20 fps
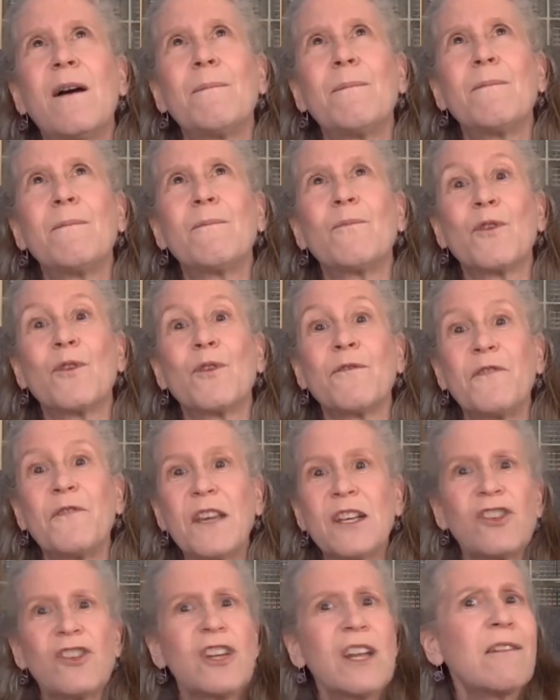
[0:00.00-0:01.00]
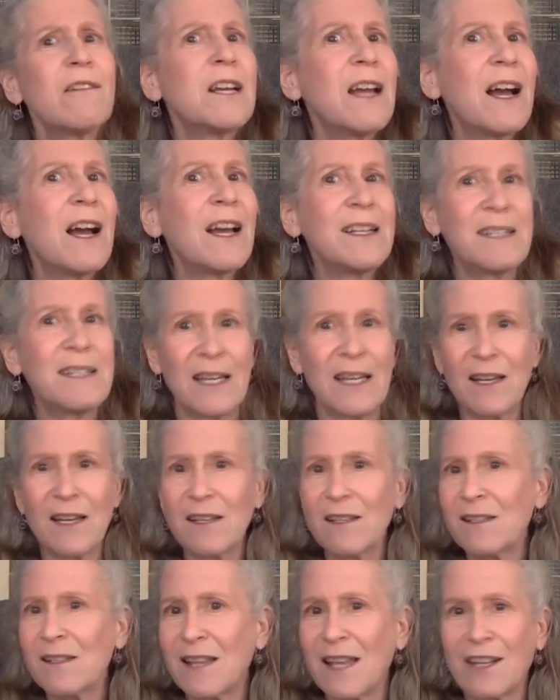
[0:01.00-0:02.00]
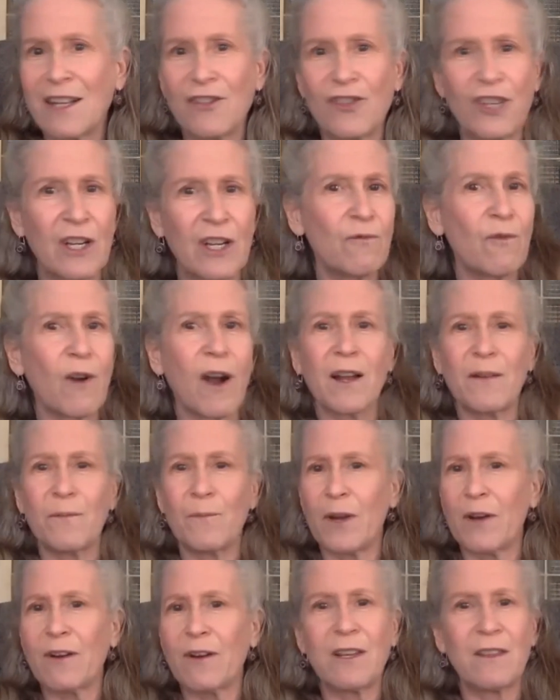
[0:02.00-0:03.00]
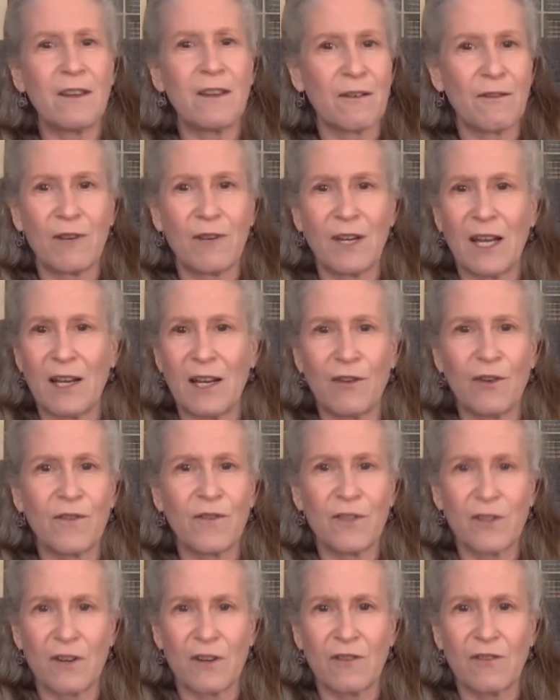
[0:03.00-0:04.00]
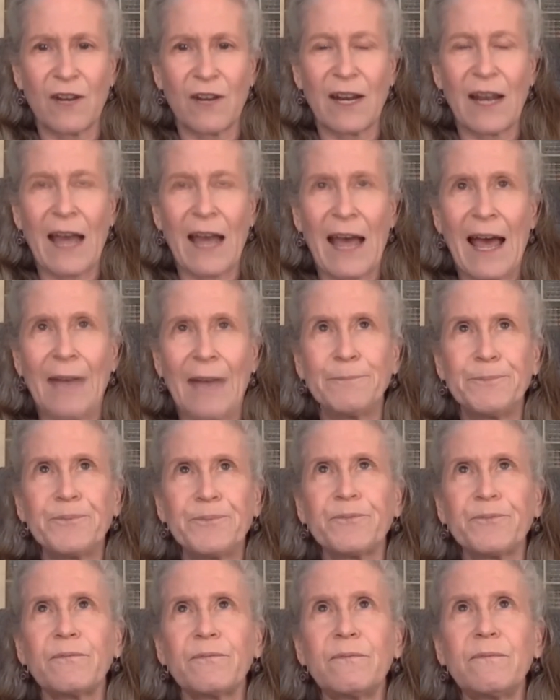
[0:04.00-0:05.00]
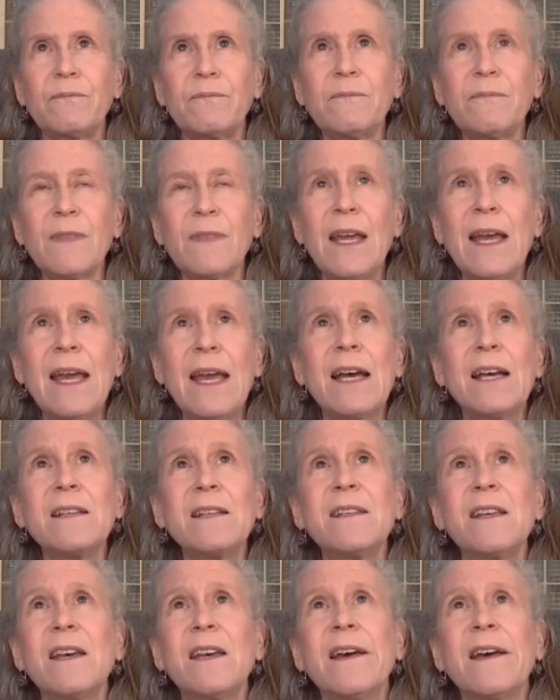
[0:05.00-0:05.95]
were visionary ideas that Gene Roddenberry, the creator of Star Trek, had. And